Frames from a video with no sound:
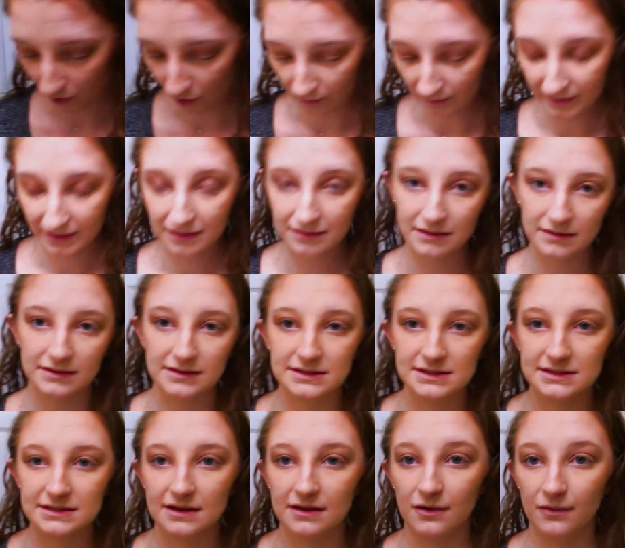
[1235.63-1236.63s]
of hoping that
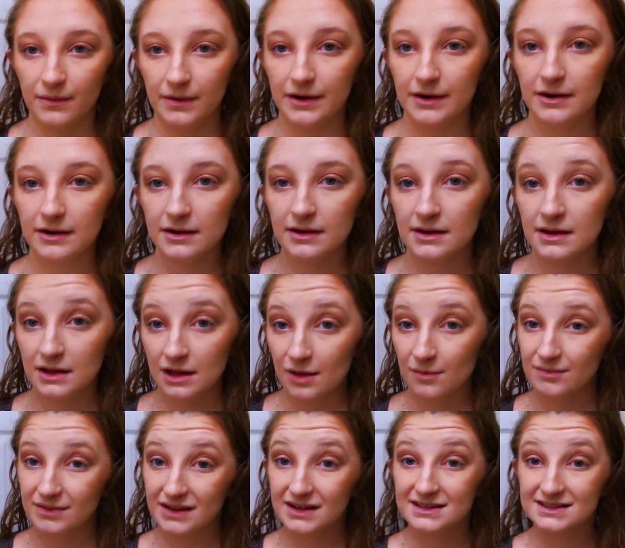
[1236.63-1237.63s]
this is gonna work
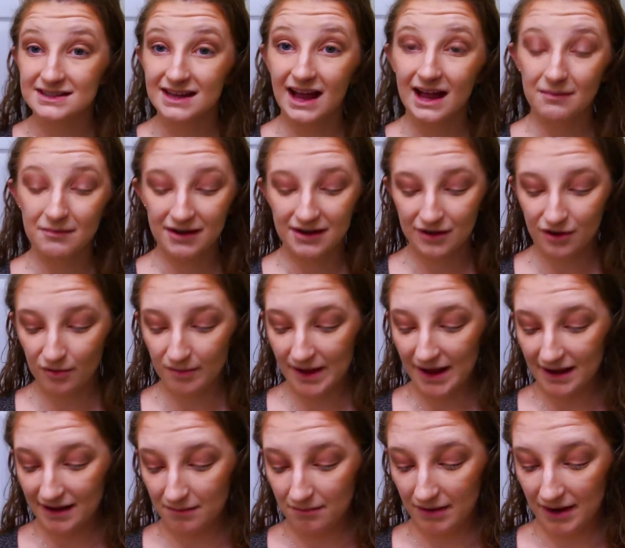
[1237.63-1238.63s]
because I might go
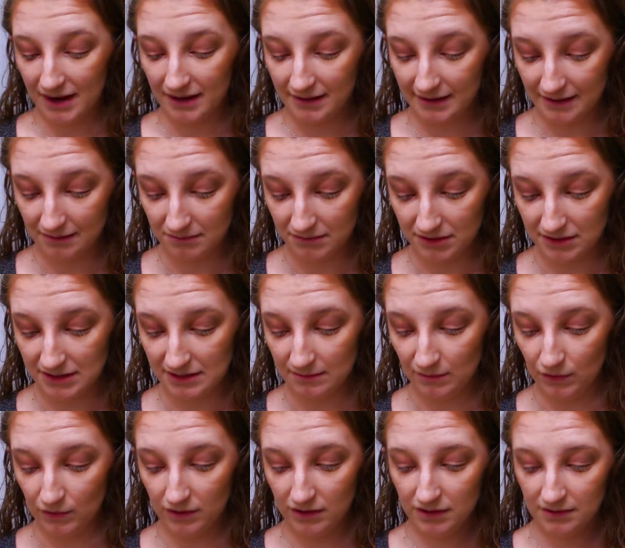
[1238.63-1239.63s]
back and buy like a
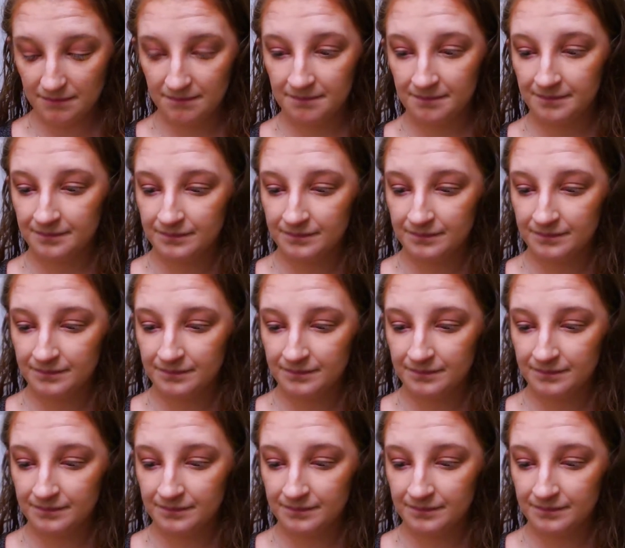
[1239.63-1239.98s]
million more.